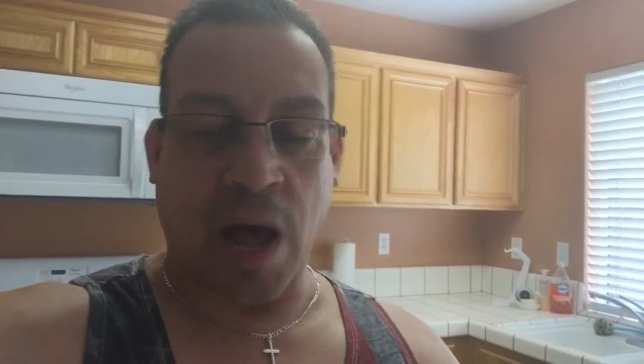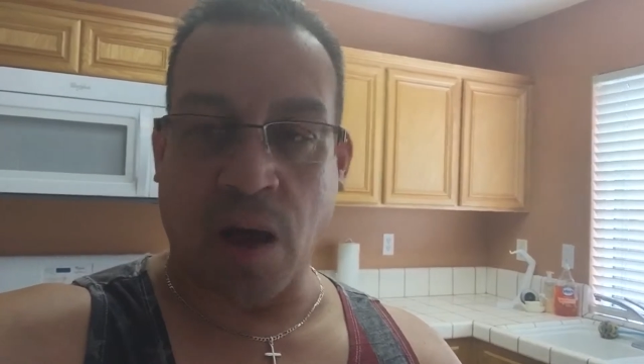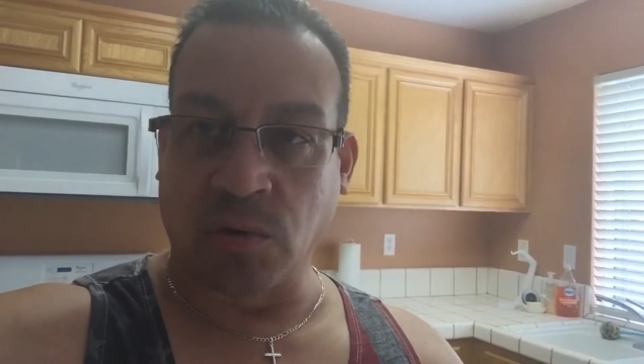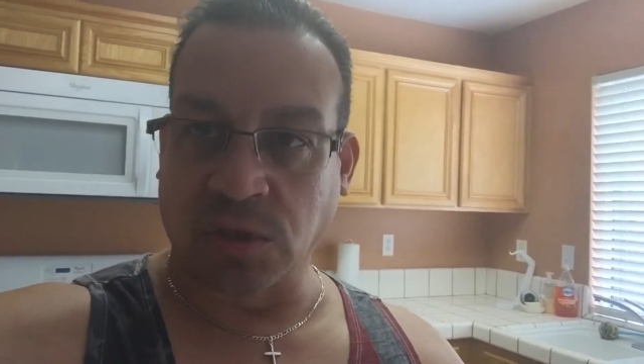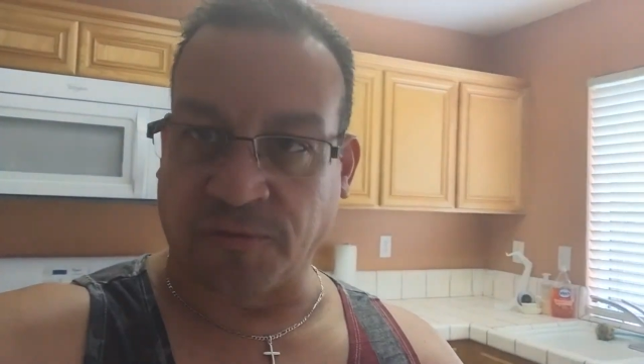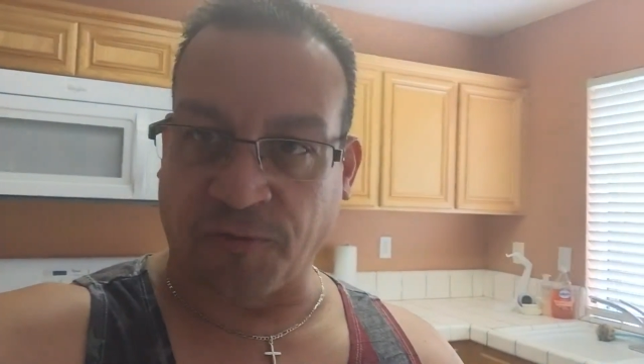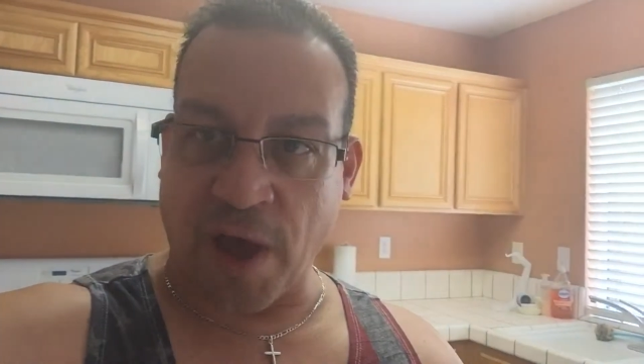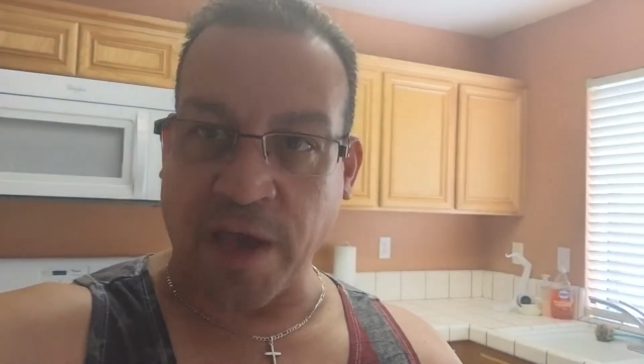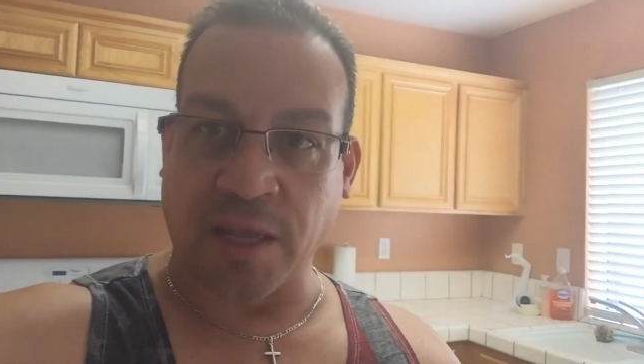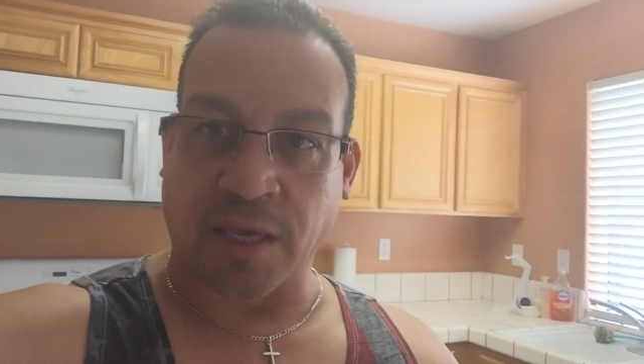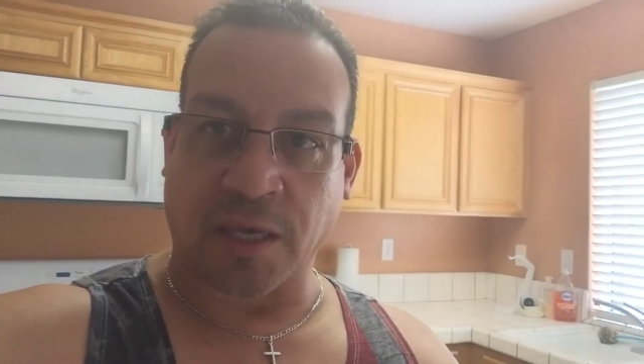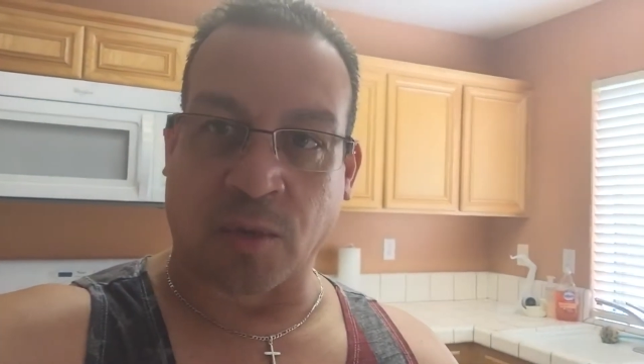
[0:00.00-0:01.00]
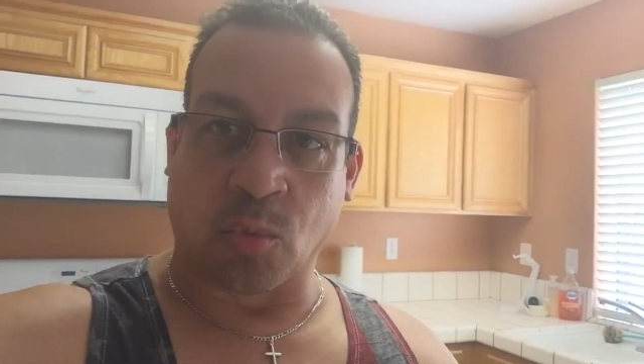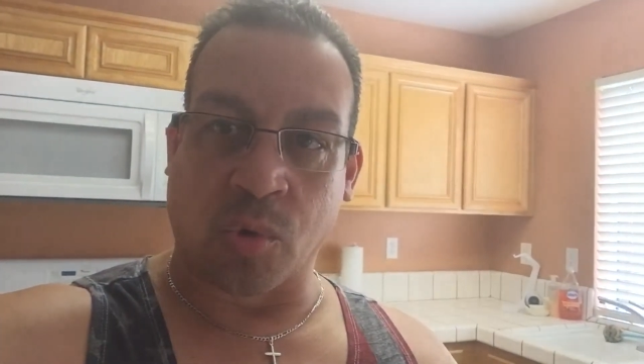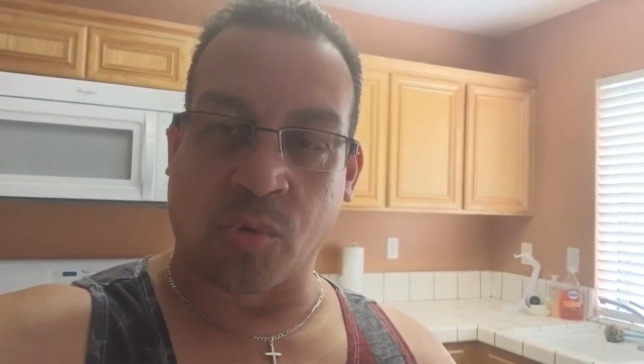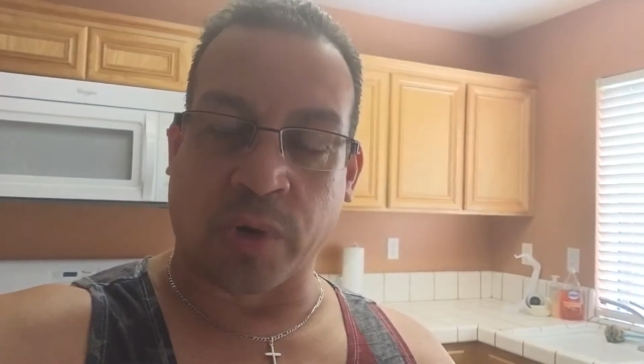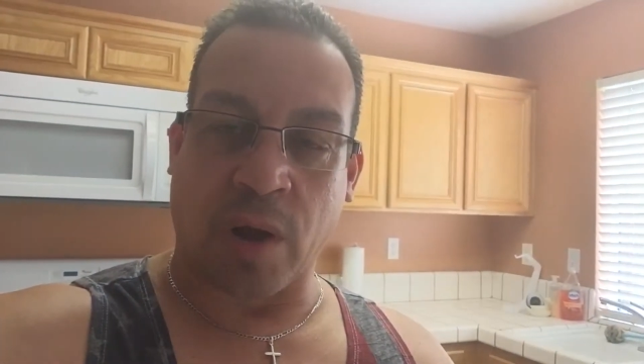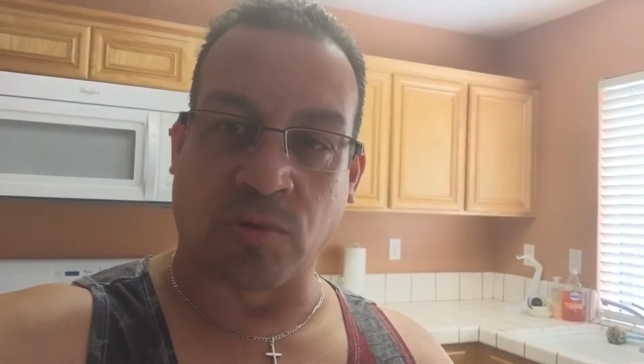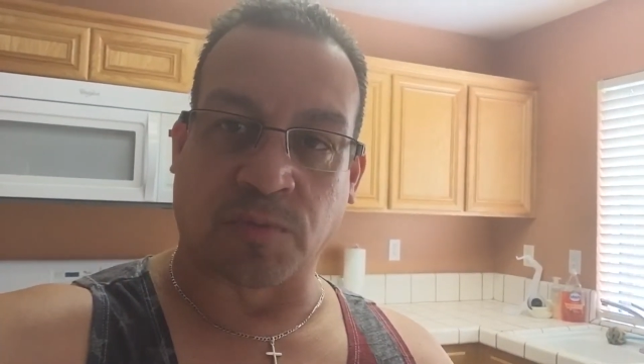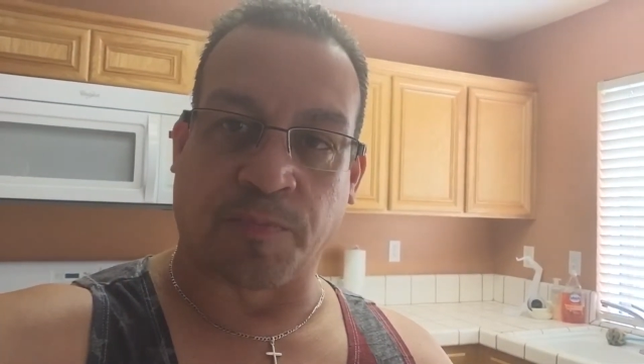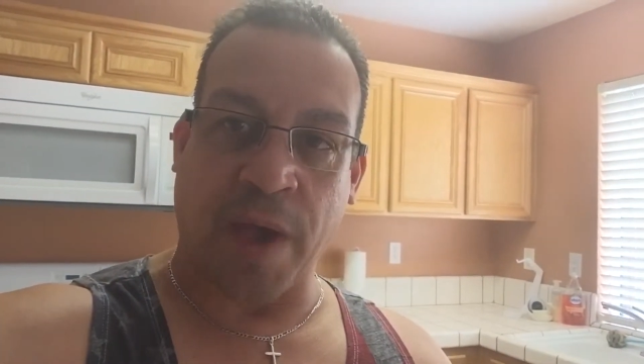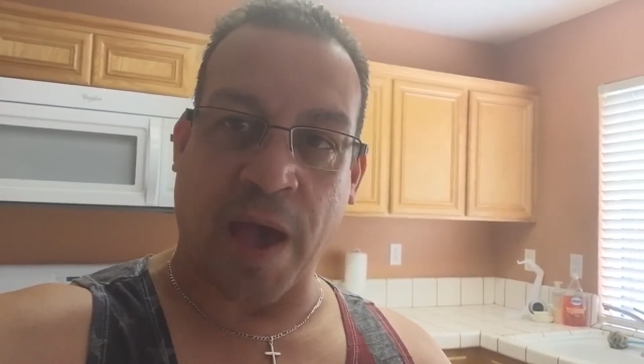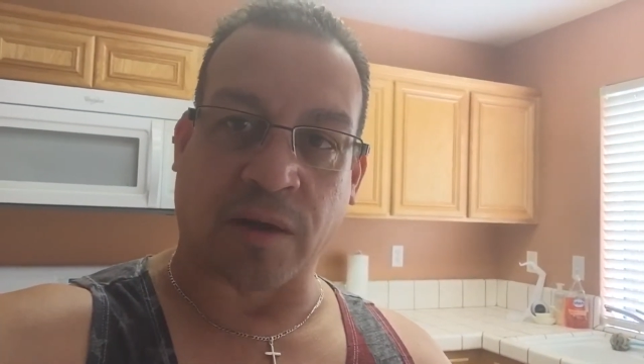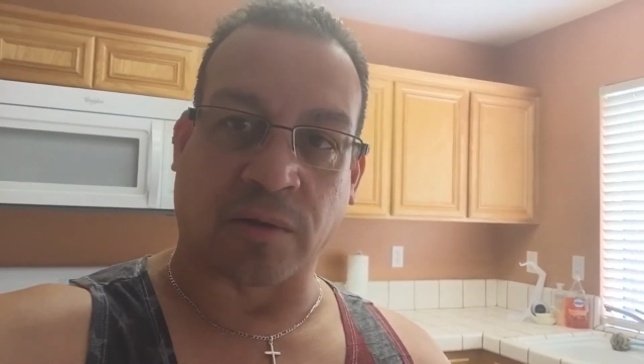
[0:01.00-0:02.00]
I was fighting and what I was
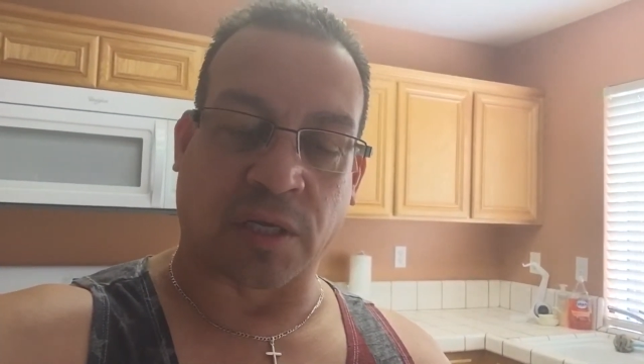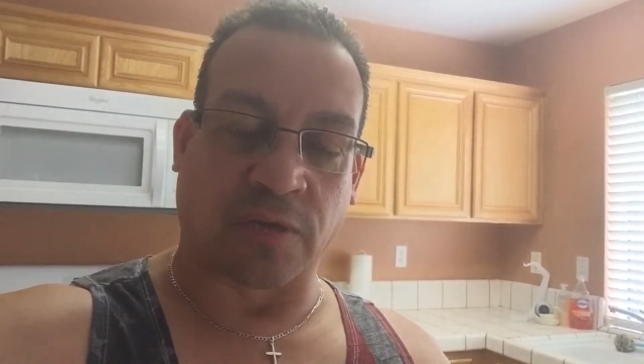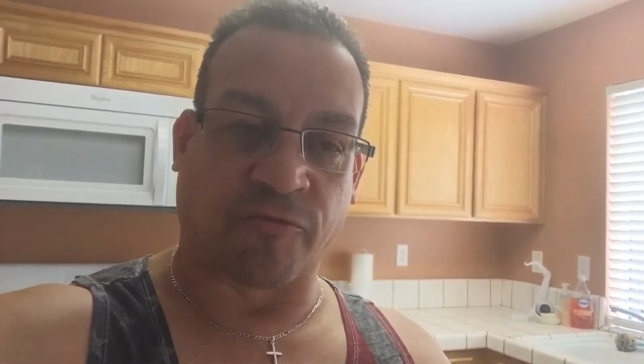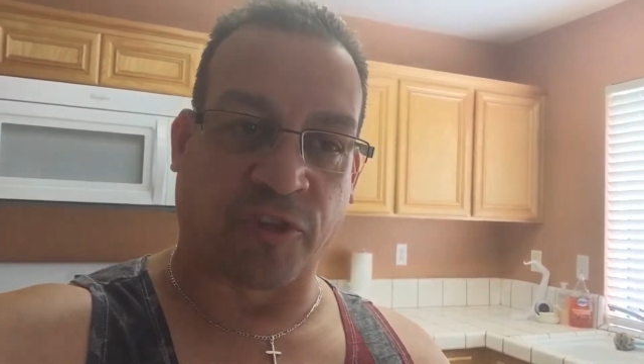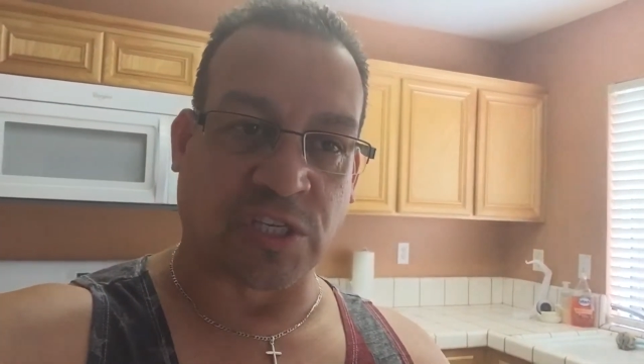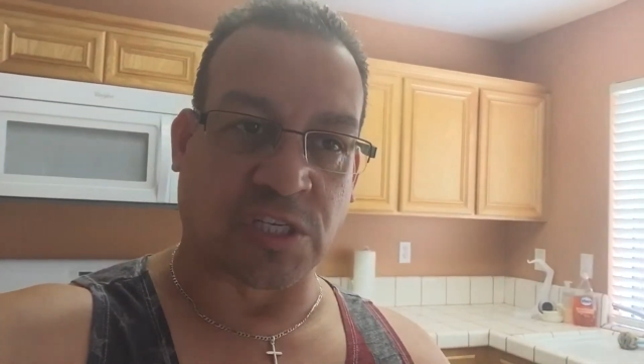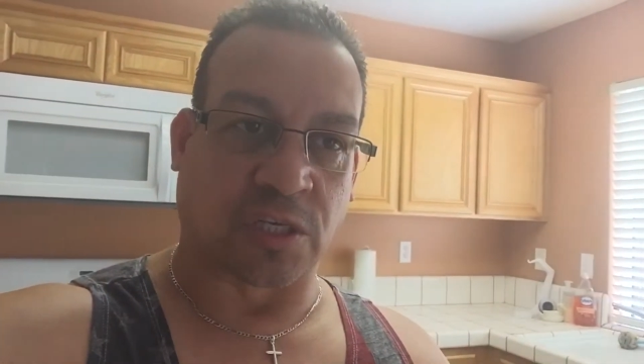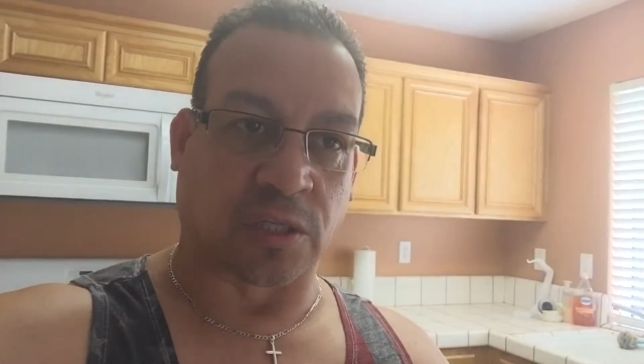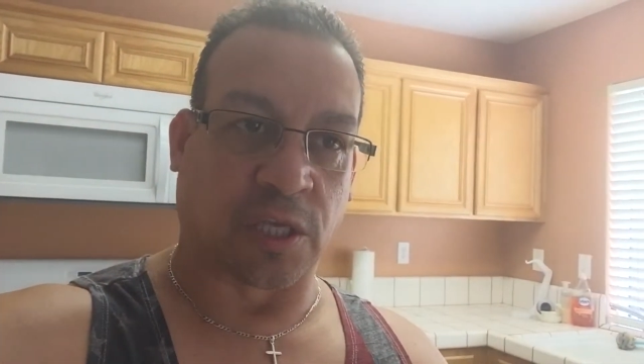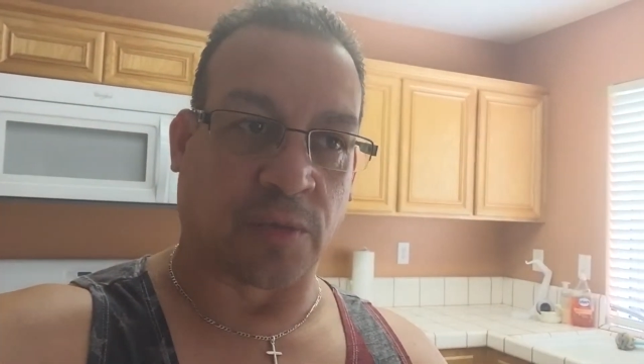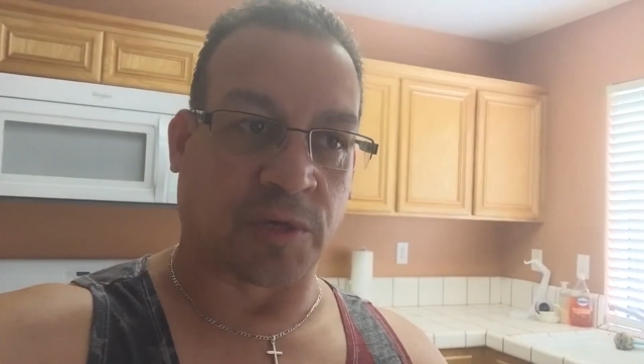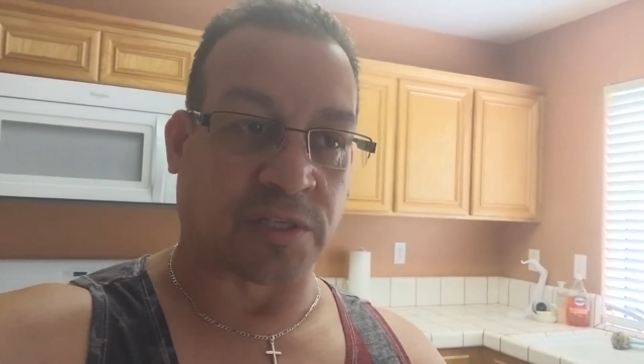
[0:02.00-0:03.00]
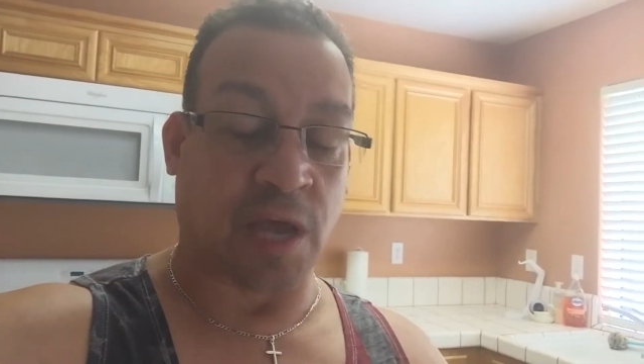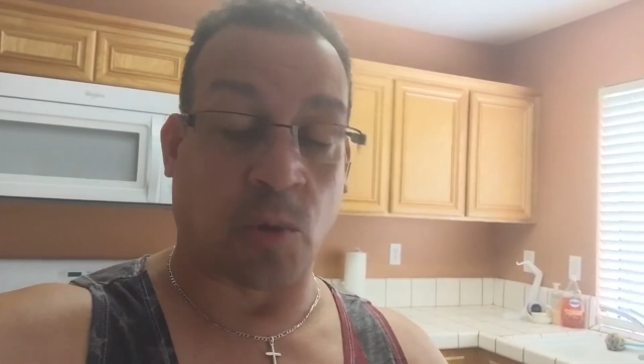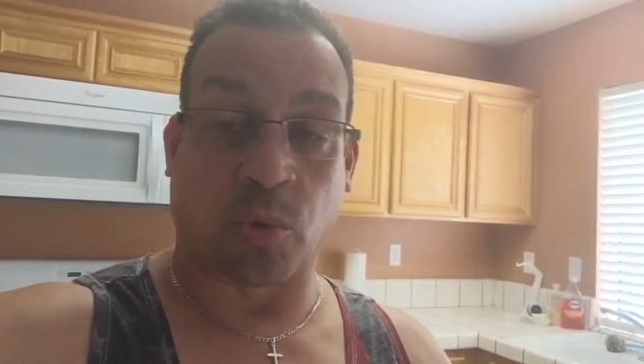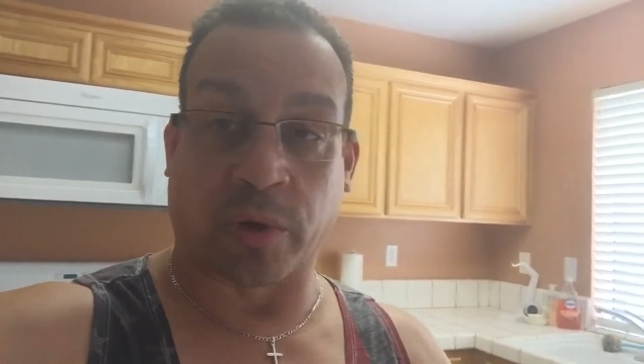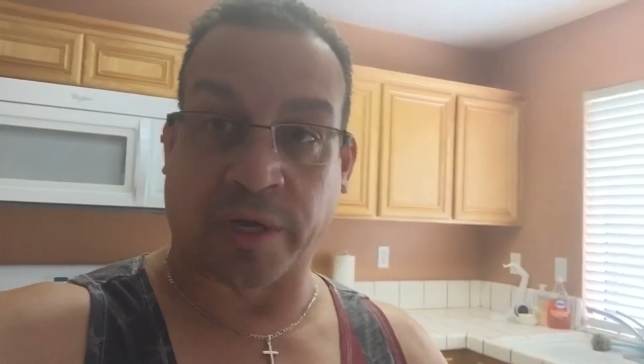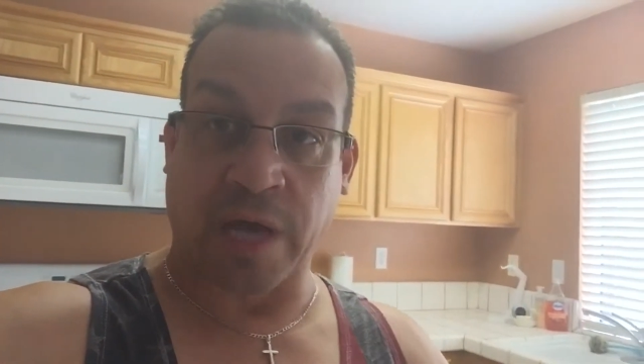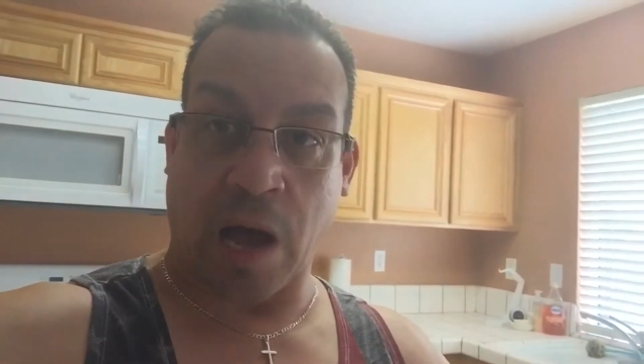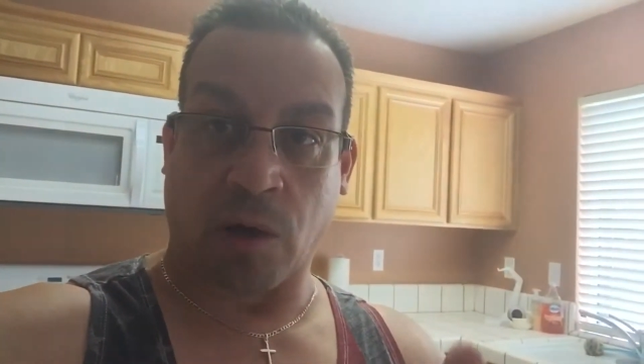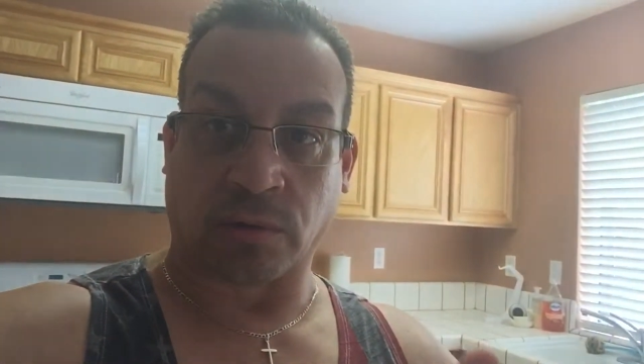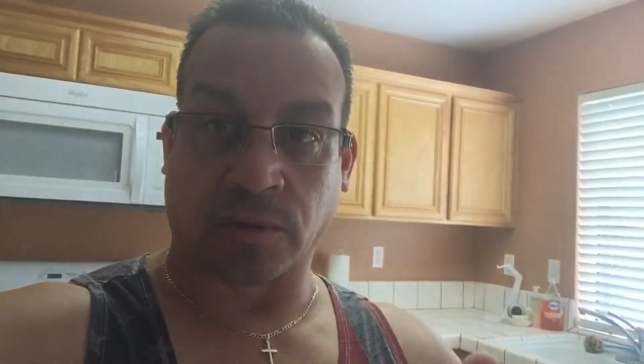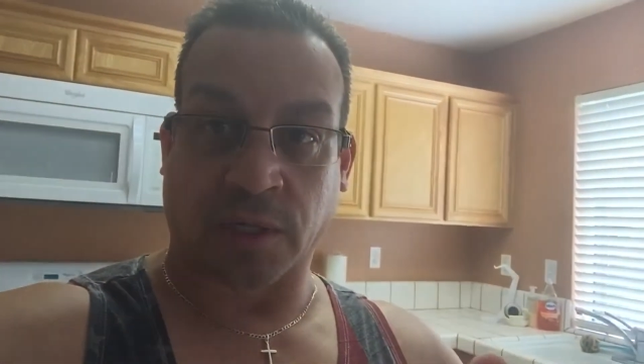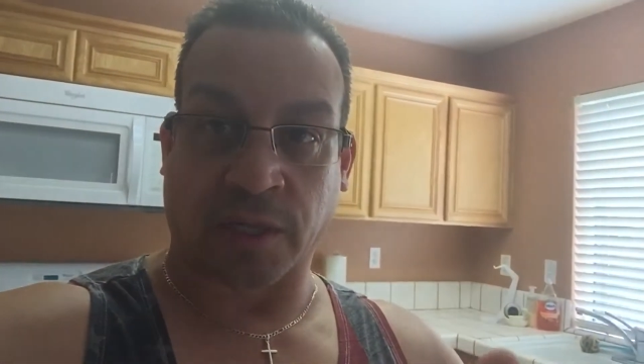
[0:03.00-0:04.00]
battling physically, because I work out.